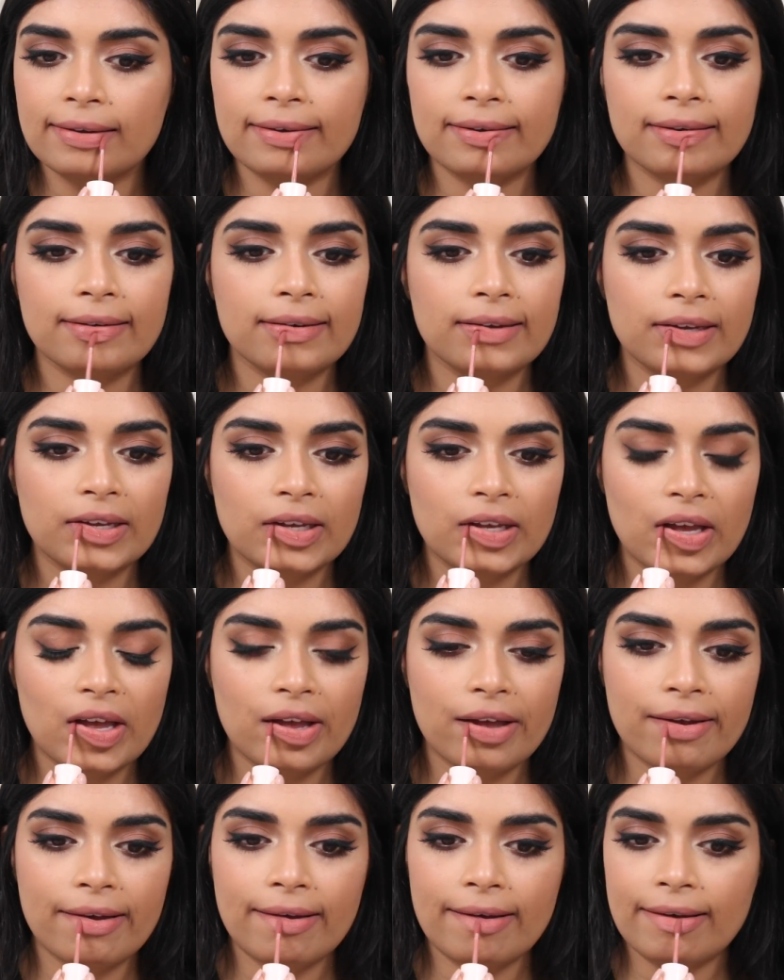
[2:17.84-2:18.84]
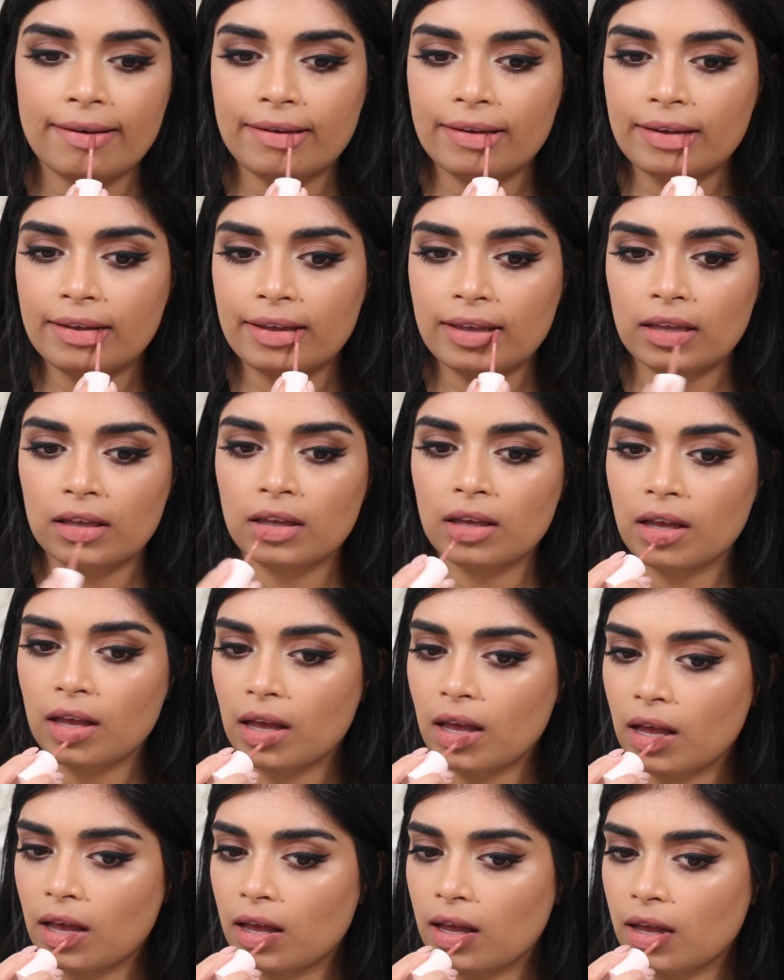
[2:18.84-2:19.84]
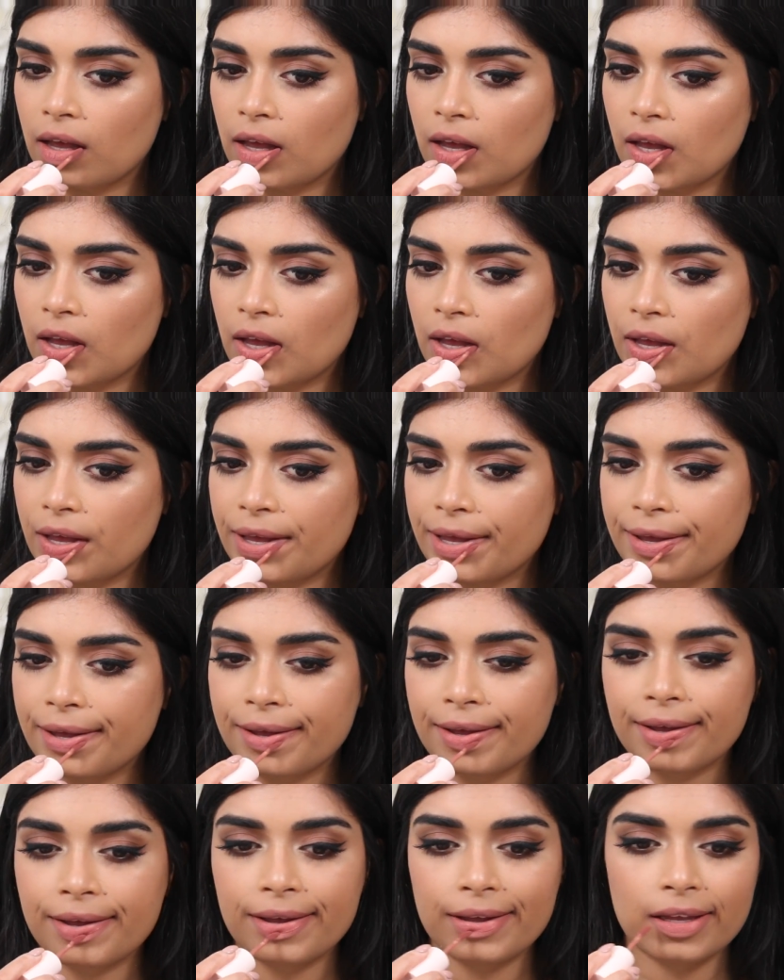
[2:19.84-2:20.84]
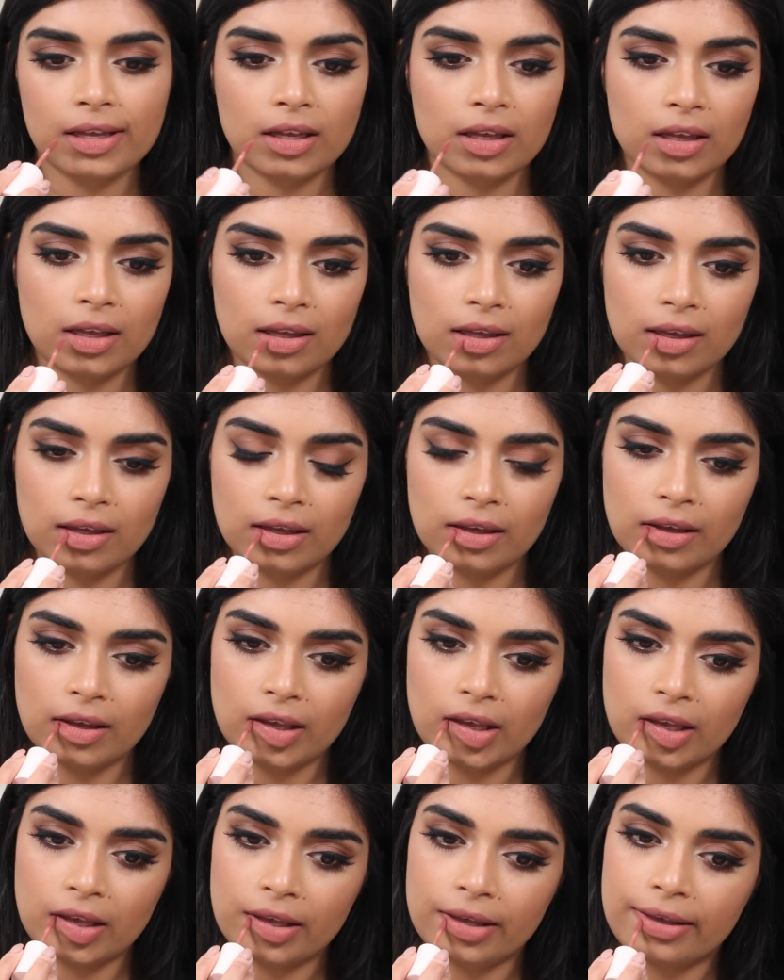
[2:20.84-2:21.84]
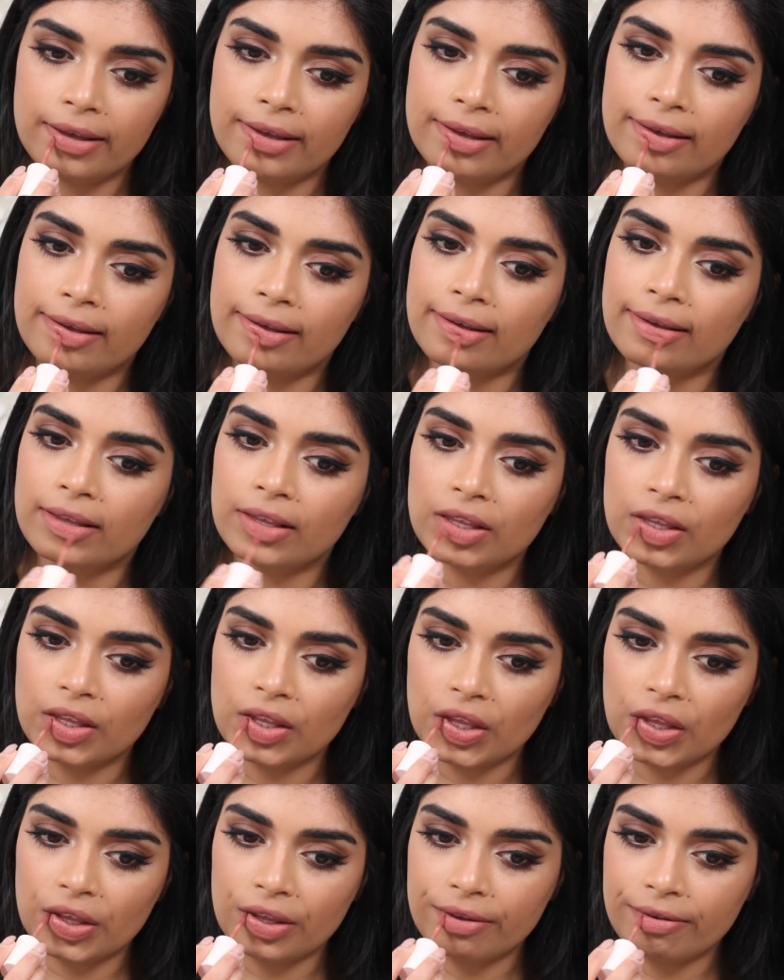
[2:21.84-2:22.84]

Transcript: [no speech]